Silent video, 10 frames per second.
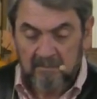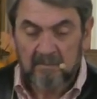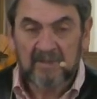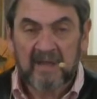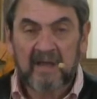
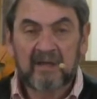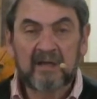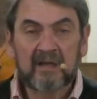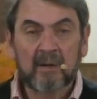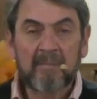but they
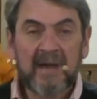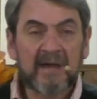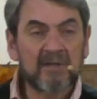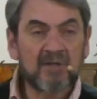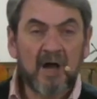did a
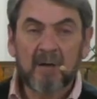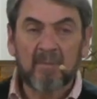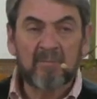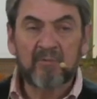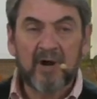bad
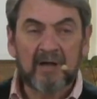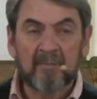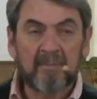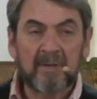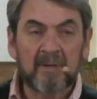job of trying
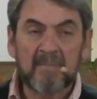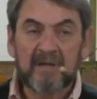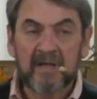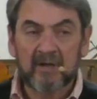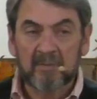to be a
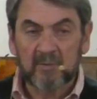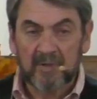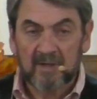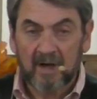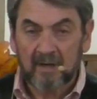mediator
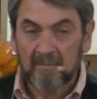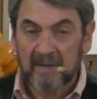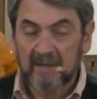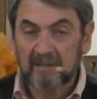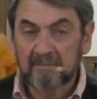between God and
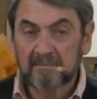man.